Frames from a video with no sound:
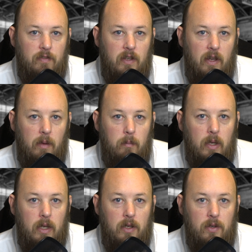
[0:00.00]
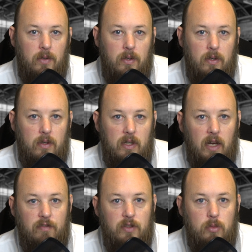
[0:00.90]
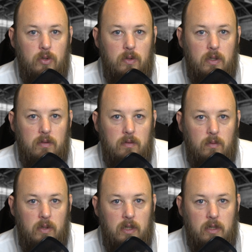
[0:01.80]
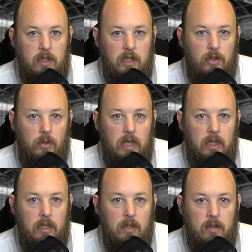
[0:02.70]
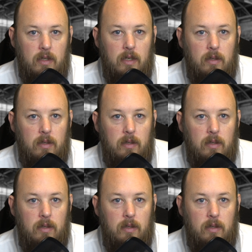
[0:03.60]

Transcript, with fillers: FDM and you're comfortable with tinkering and